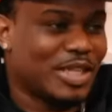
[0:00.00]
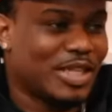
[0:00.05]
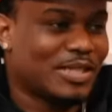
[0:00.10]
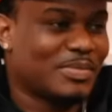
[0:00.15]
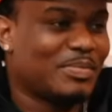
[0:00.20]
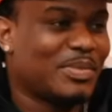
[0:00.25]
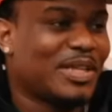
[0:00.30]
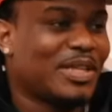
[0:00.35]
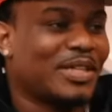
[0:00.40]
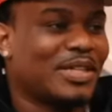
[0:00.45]
shit
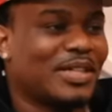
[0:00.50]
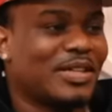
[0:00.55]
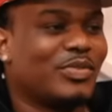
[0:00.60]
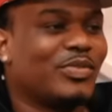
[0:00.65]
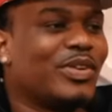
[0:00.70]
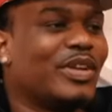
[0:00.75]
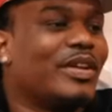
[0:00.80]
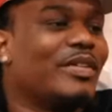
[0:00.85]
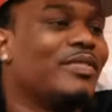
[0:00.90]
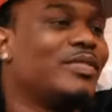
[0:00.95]
that's better
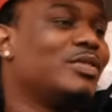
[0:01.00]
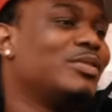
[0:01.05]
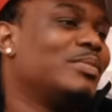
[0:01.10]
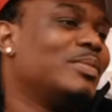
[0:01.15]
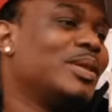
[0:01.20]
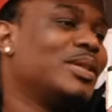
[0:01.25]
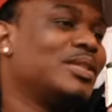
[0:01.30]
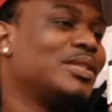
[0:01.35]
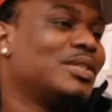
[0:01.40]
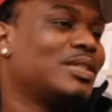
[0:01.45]
than whatever you
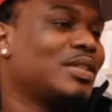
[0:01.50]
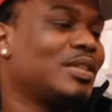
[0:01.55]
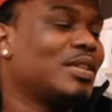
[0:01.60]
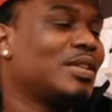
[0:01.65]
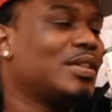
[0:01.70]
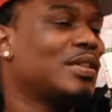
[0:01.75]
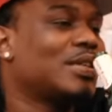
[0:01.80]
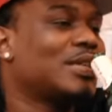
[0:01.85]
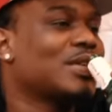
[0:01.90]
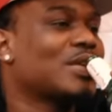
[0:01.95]
about to
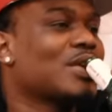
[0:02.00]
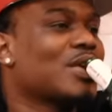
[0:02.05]
say.